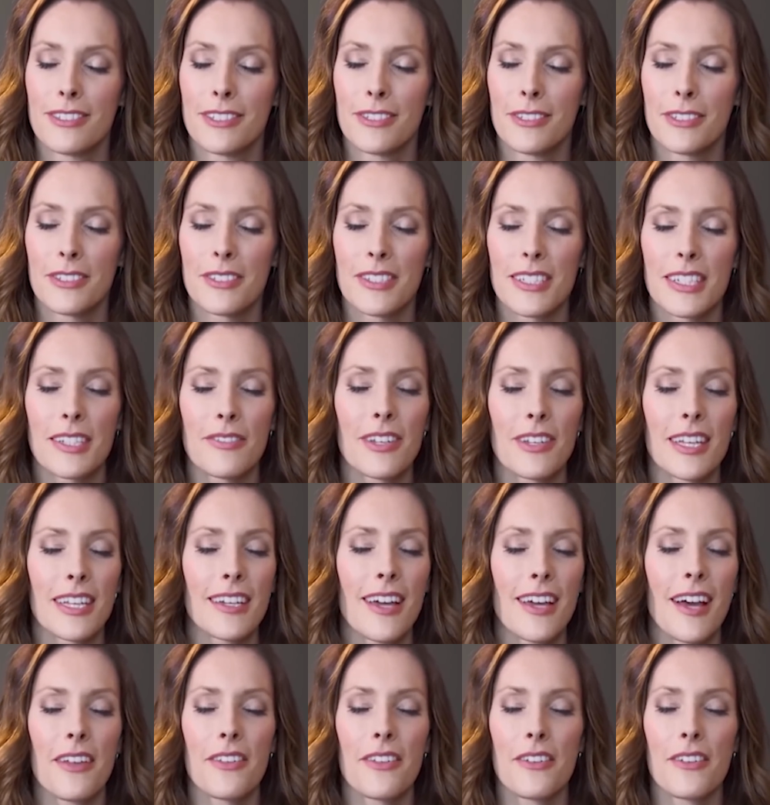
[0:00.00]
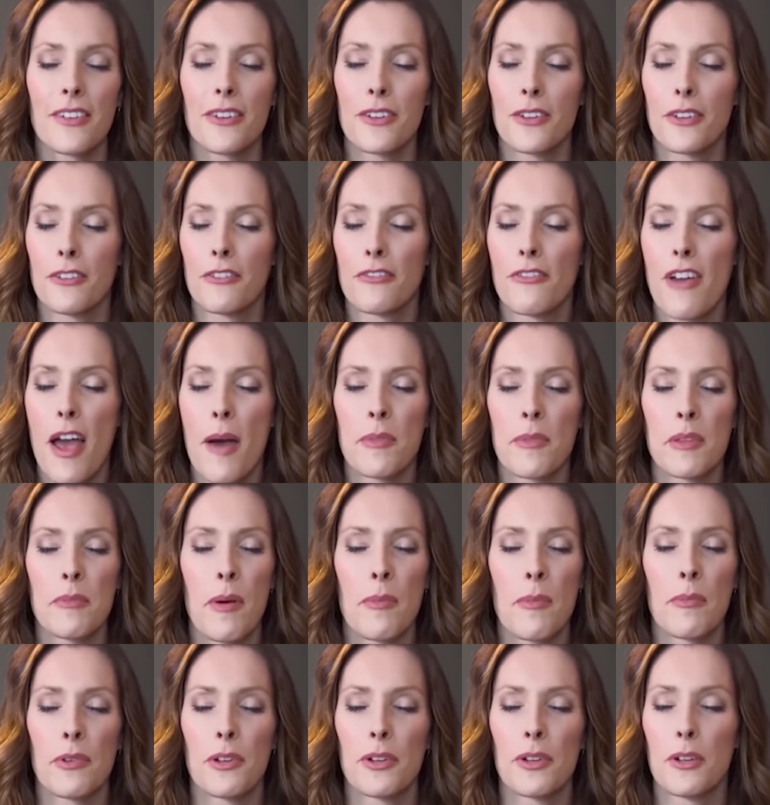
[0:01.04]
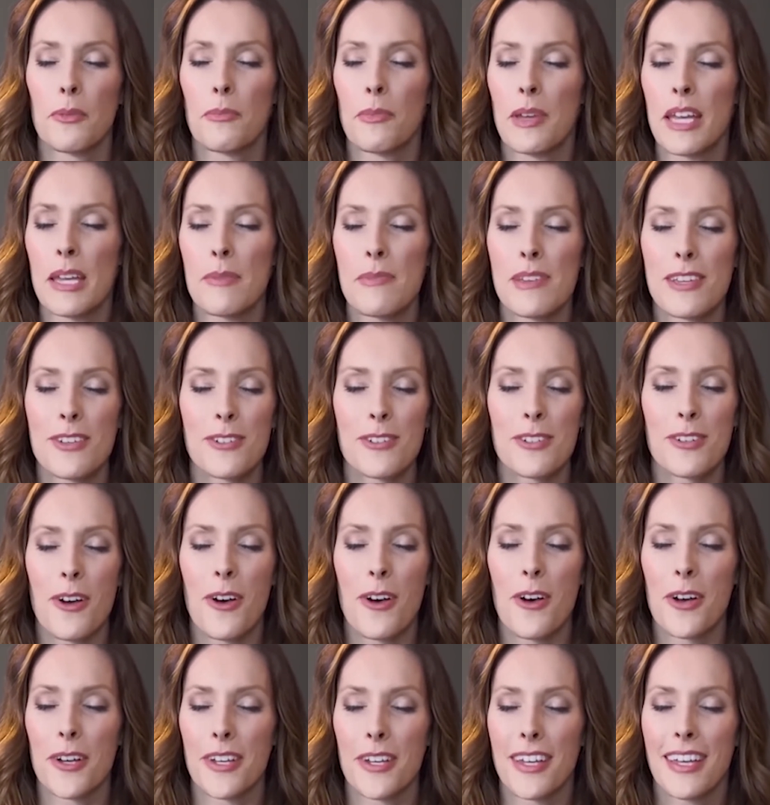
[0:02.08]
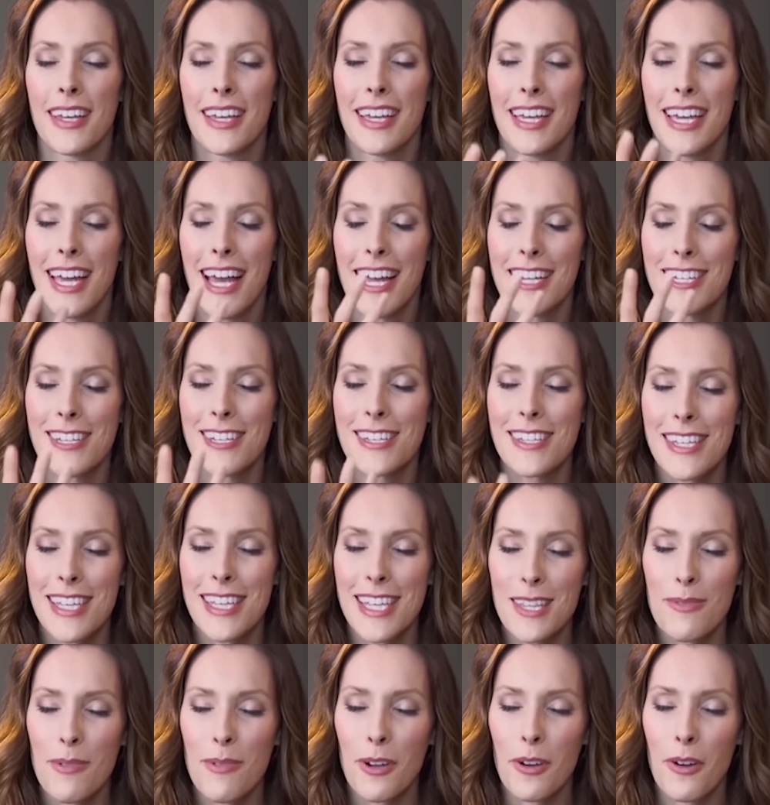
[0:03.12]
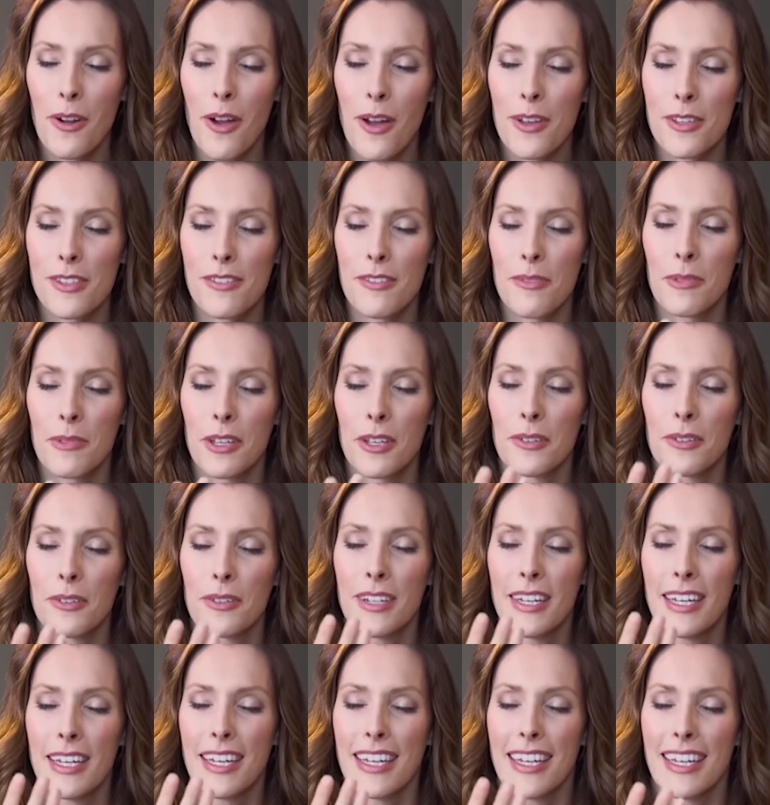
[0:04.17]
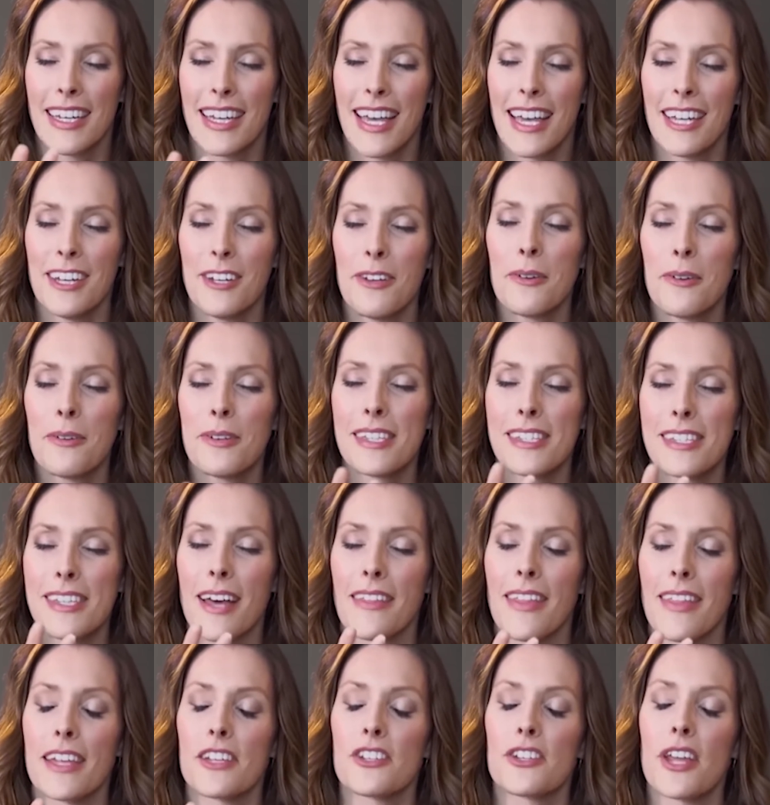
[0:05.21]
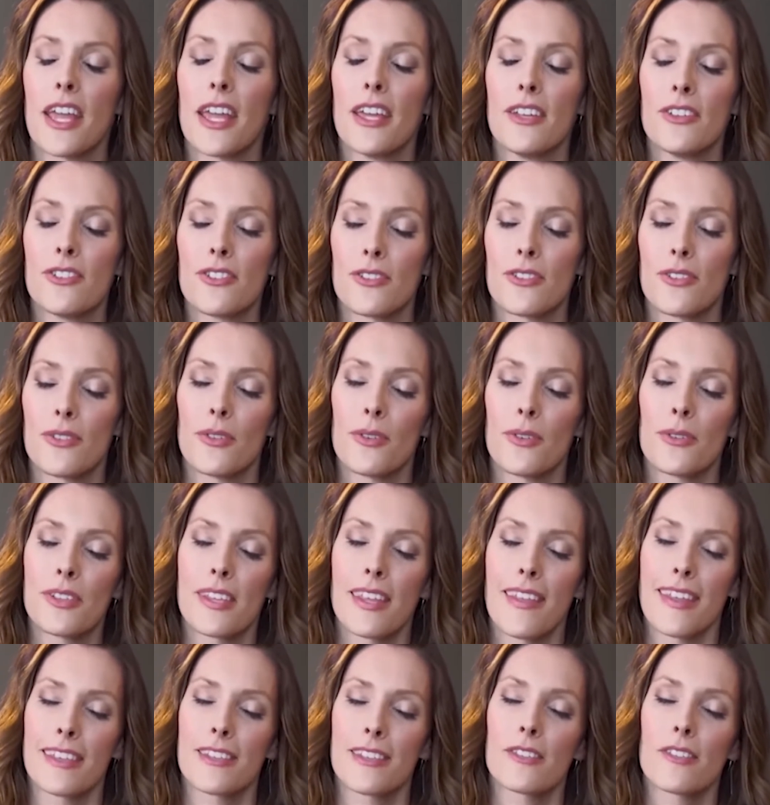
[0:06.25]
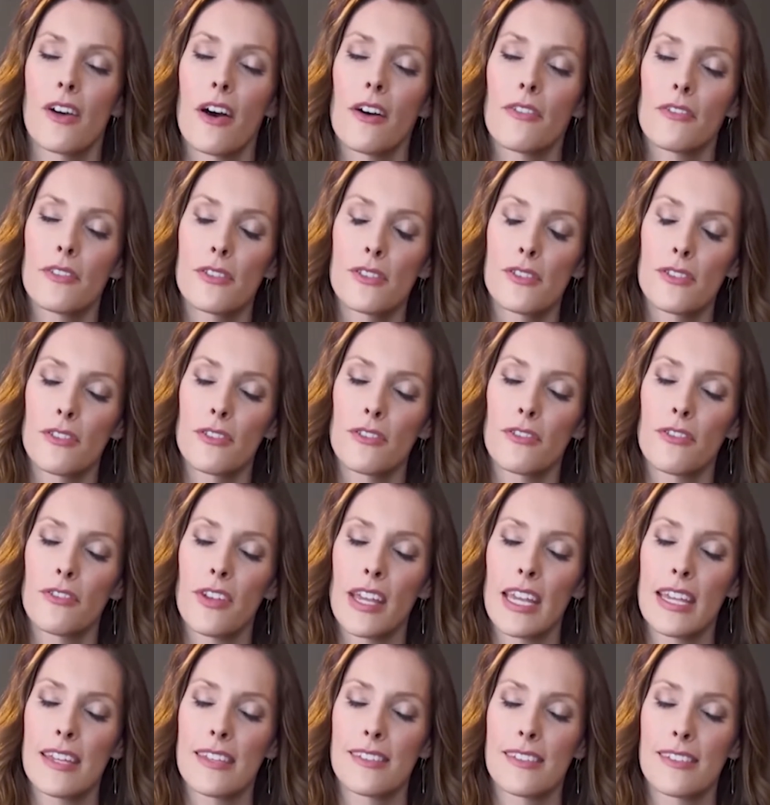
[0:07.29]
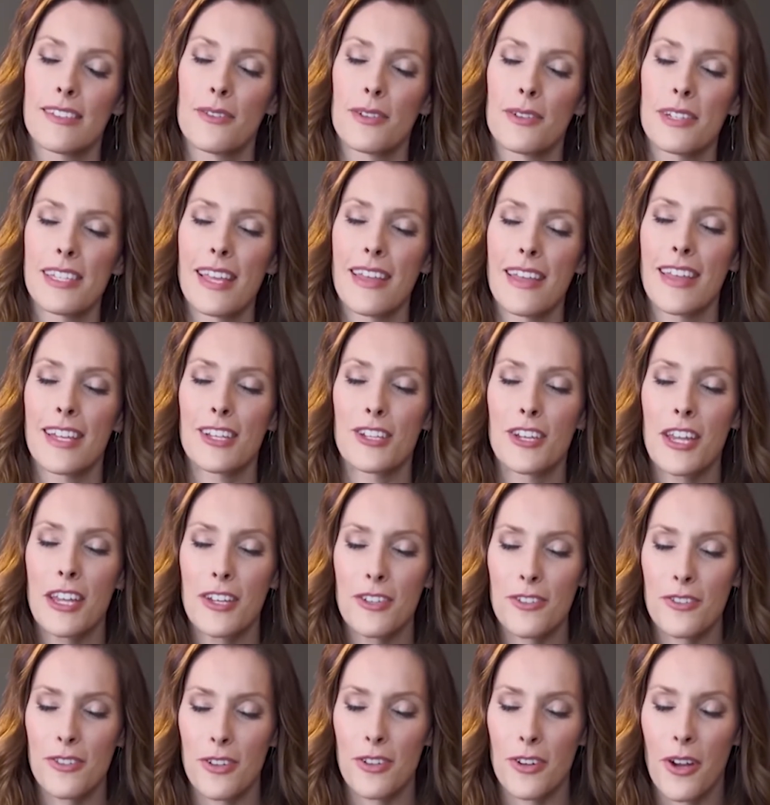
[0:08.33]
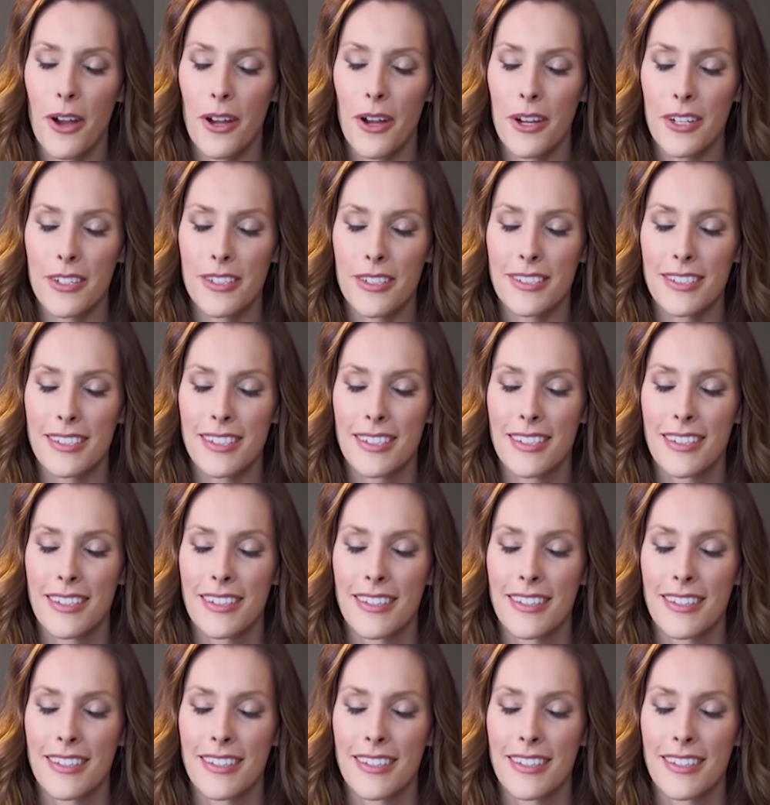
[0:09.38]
Your significant other, your family member, your baby, your dog, and just see them across from you and notice how that changes you. Notice how that softens your face. Notice how that changes your heart.